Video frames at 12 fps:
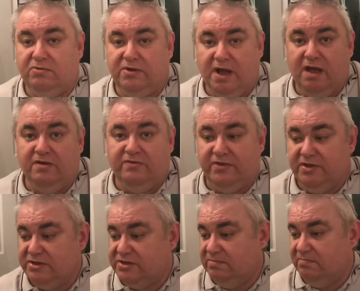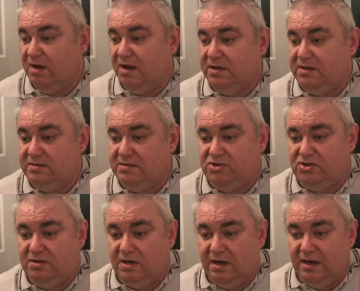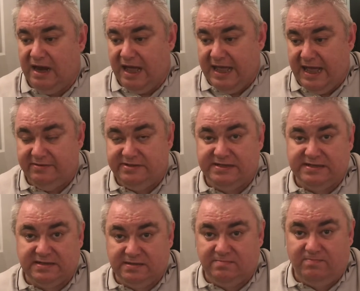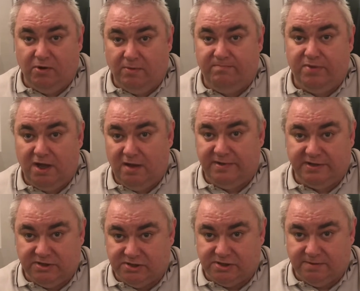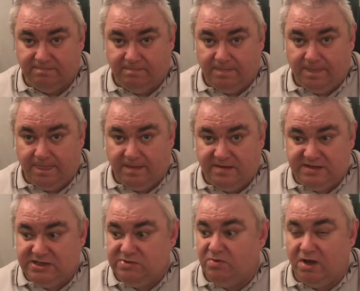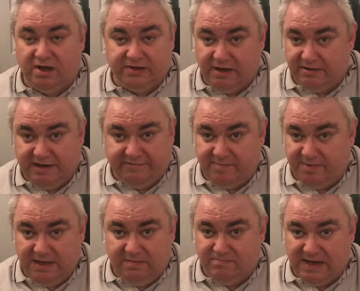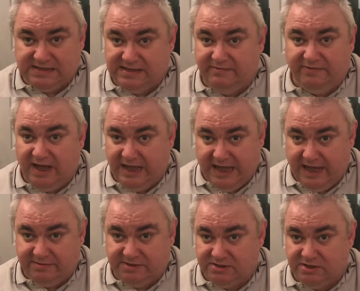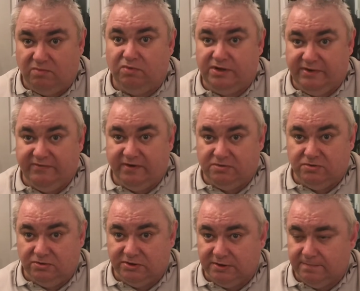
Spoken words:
know that my layout isn't up permanent. This is why I don't have a big massive layout, because I would if I could.